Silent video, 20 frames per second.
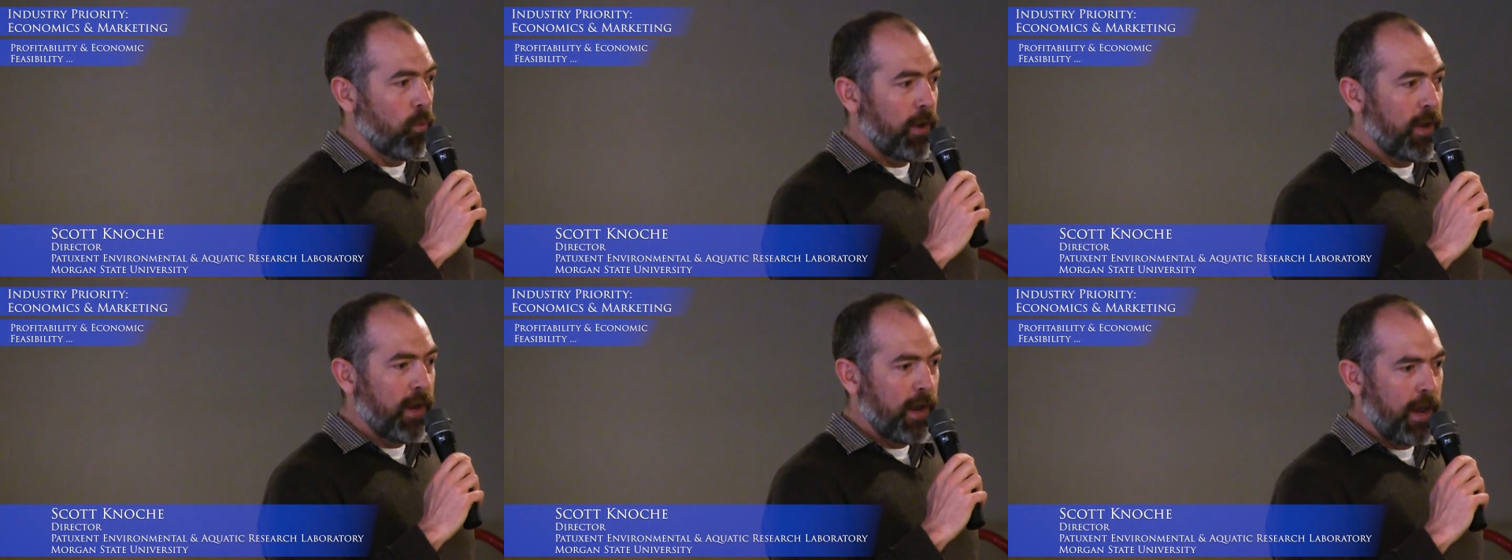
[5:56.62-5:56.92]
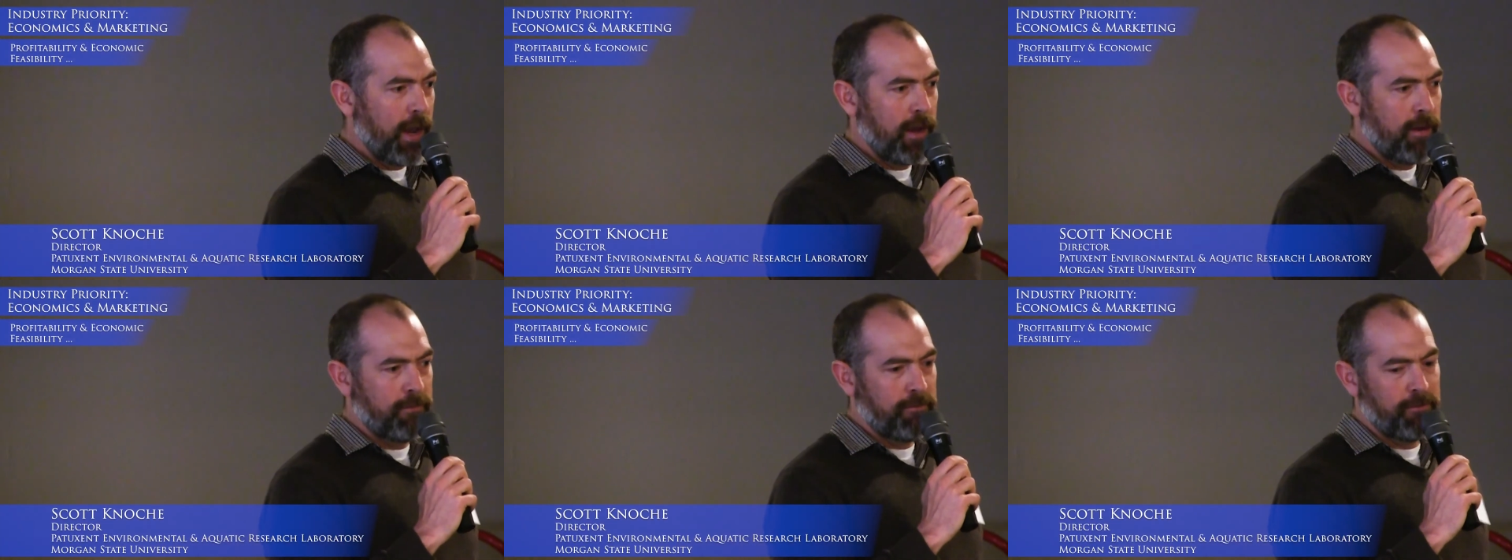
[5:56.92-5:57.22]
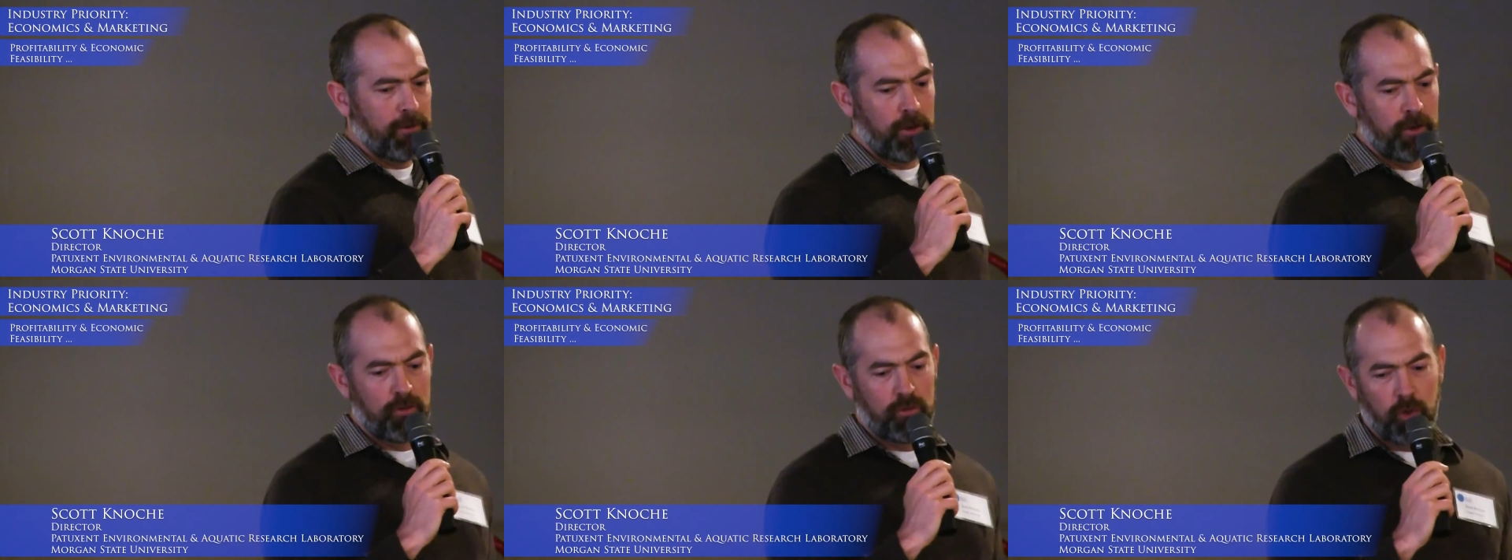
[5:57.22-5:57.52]
we
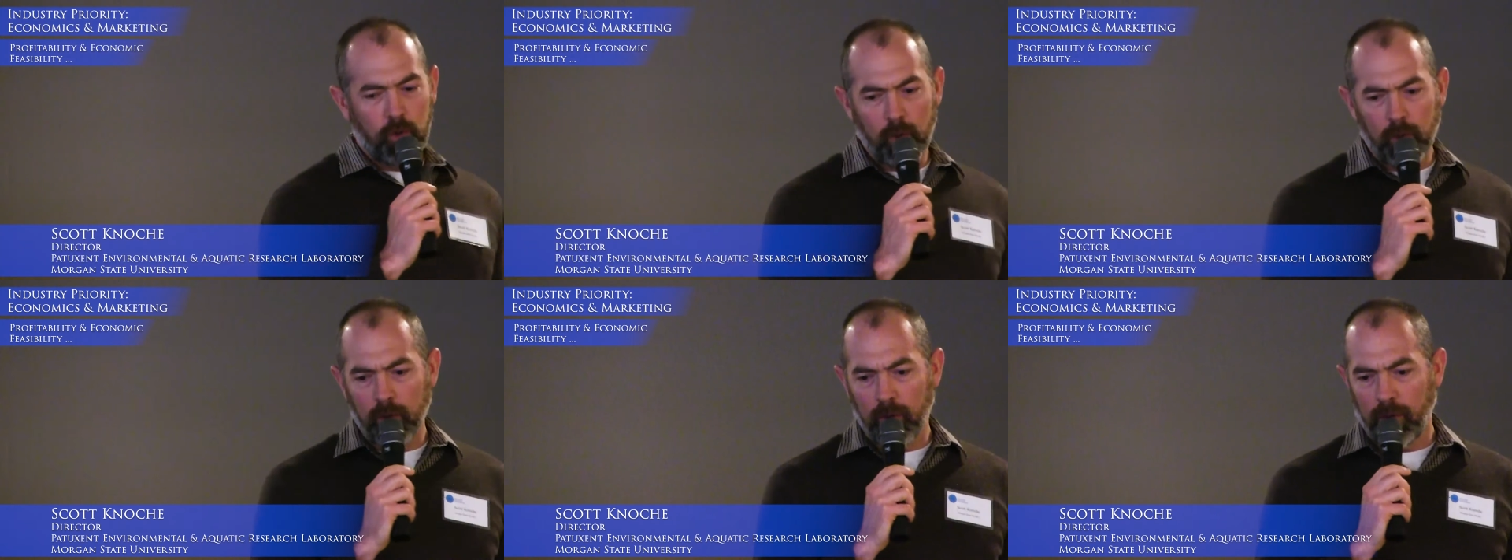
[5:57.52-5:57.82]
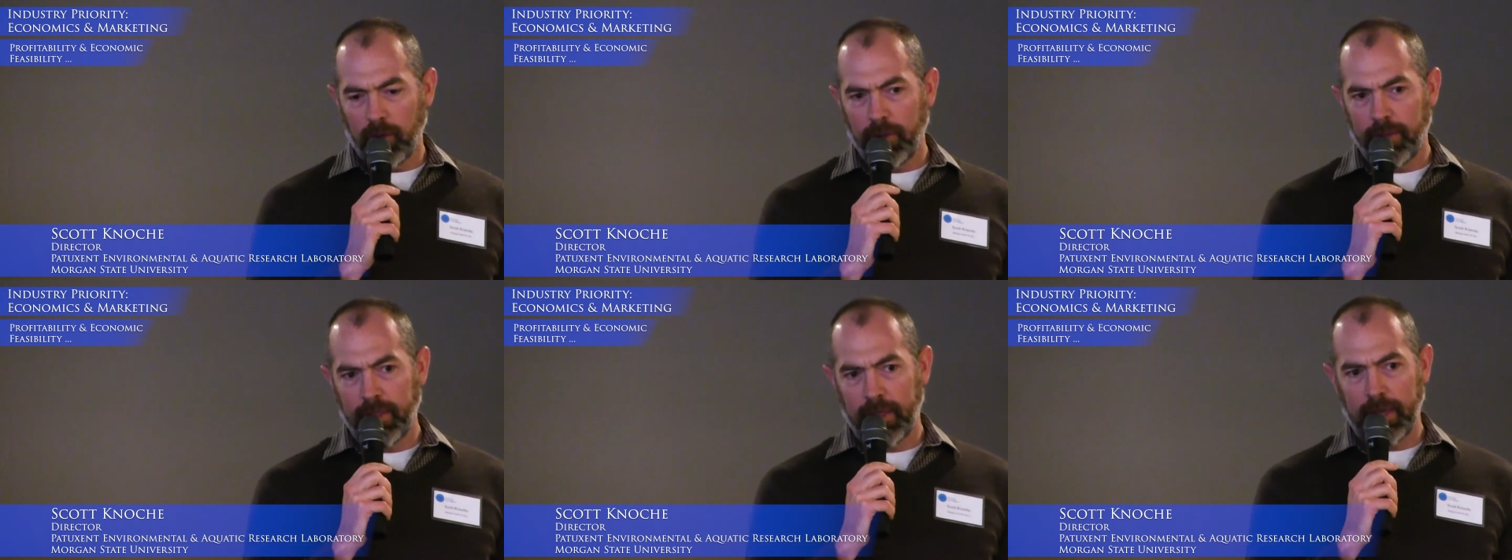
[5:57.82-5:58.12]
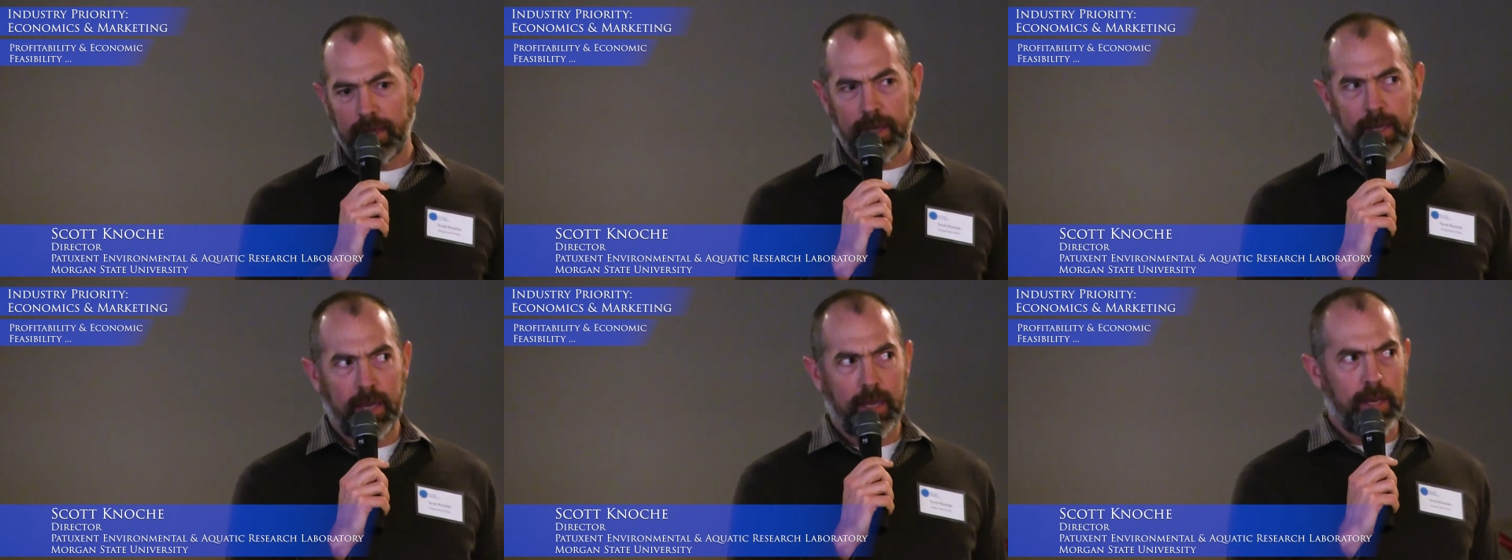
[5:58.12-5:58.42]
have a tool
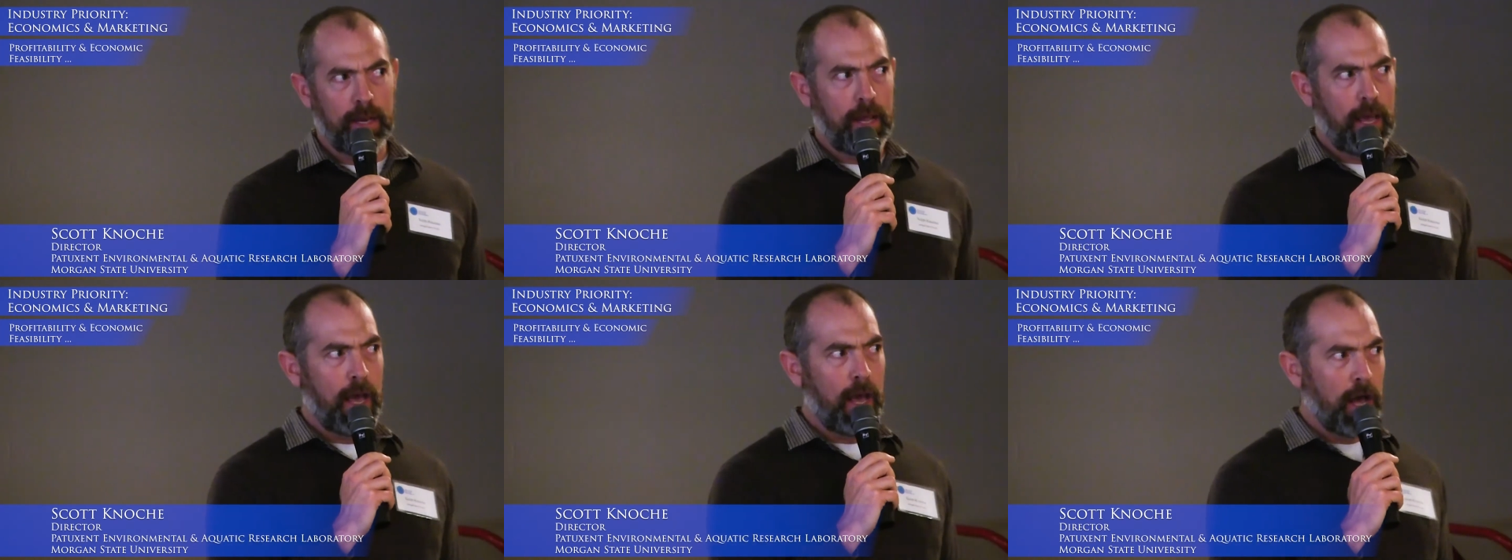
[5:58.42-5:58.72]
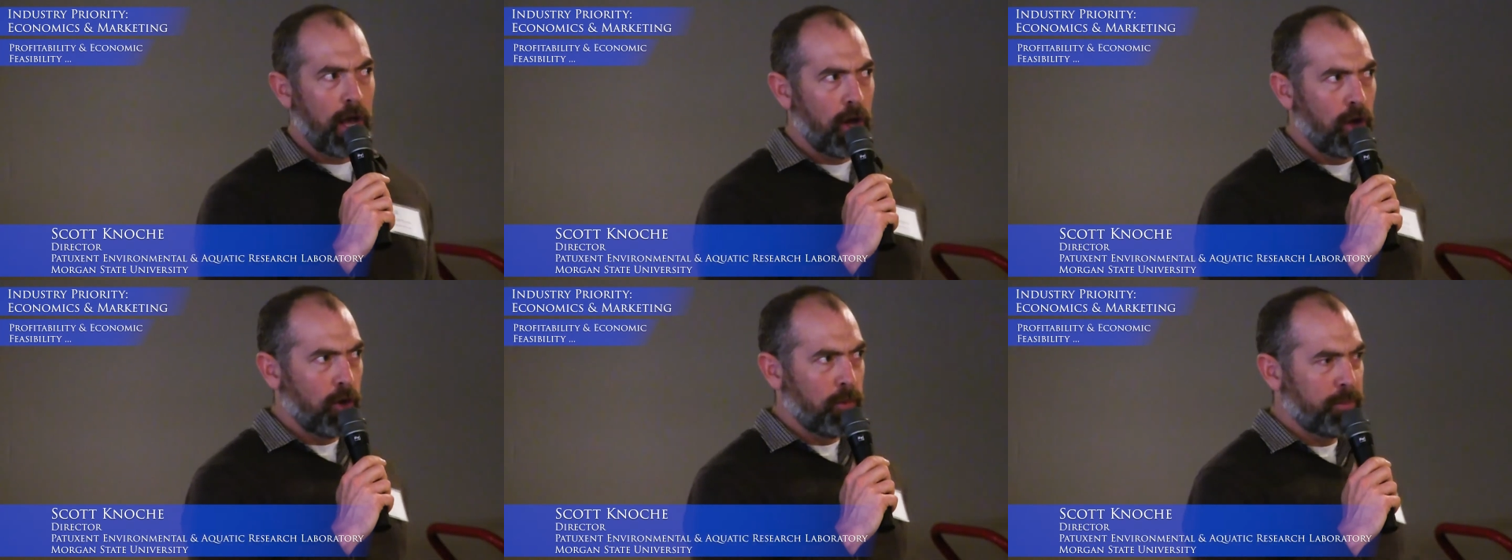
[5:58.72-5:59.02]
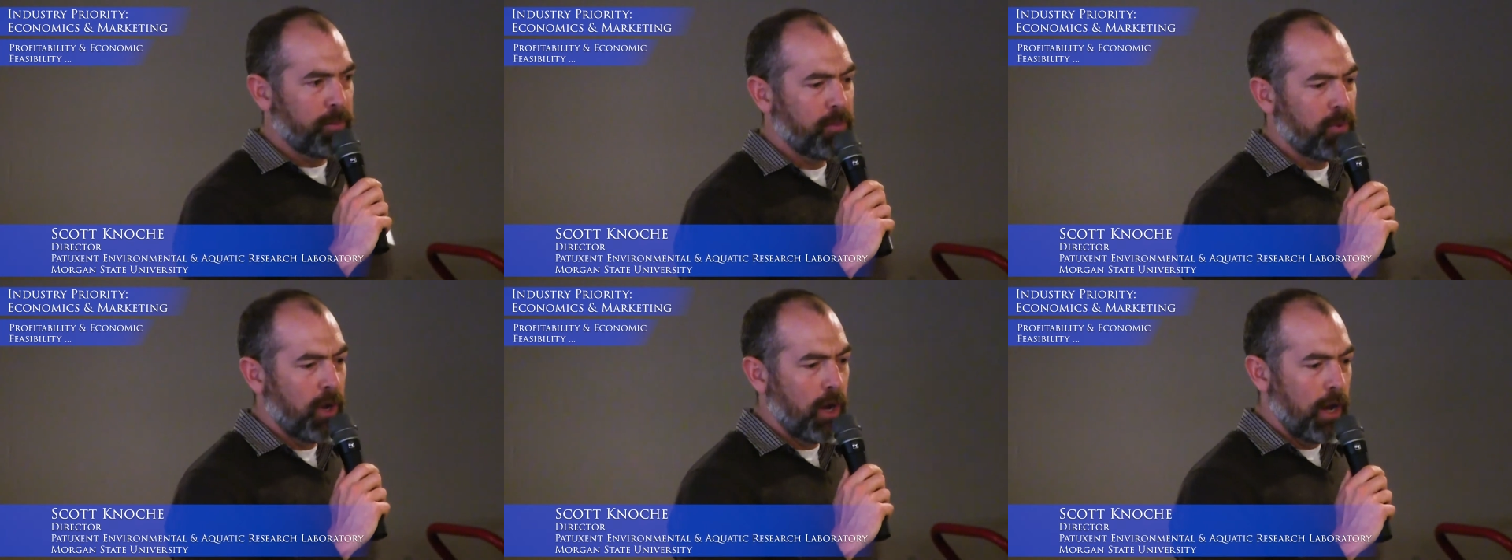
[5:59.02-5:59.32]
that can
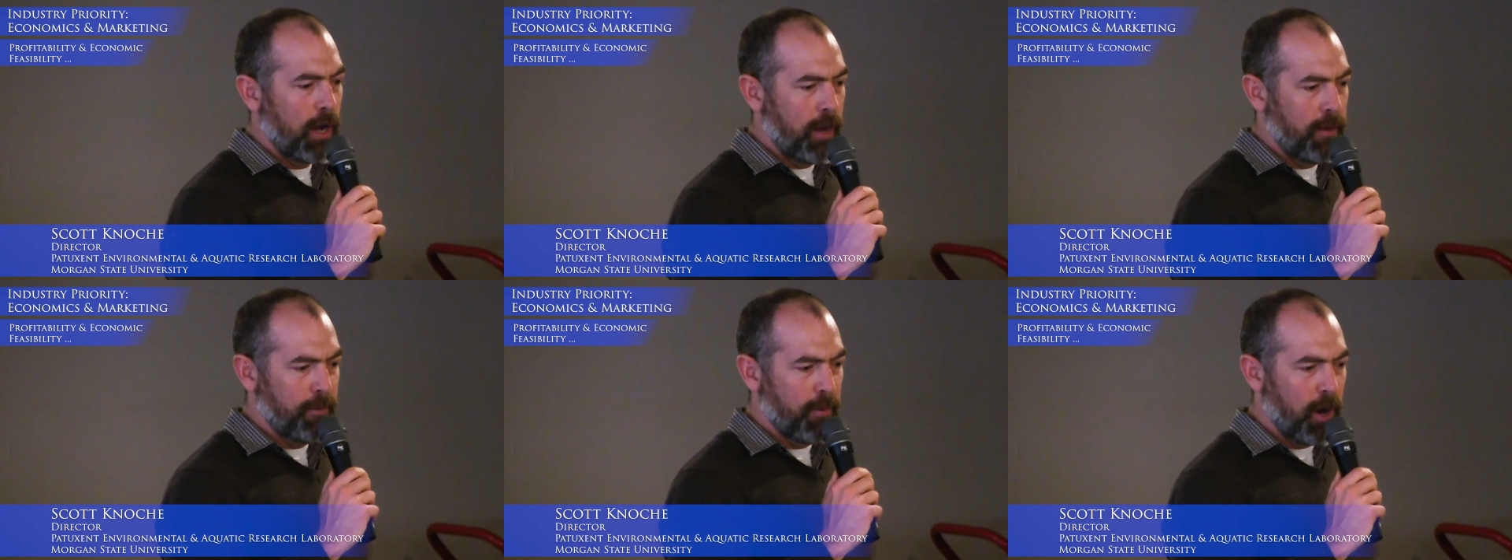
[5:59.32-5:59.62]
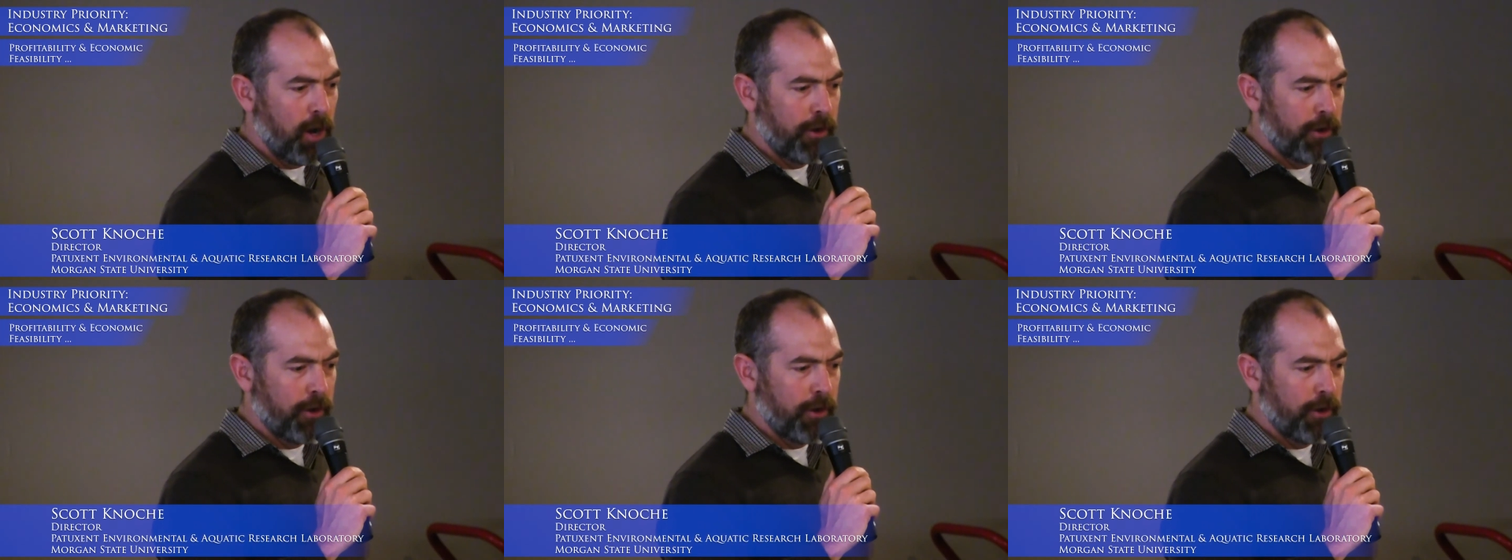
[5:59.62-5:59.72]
help um,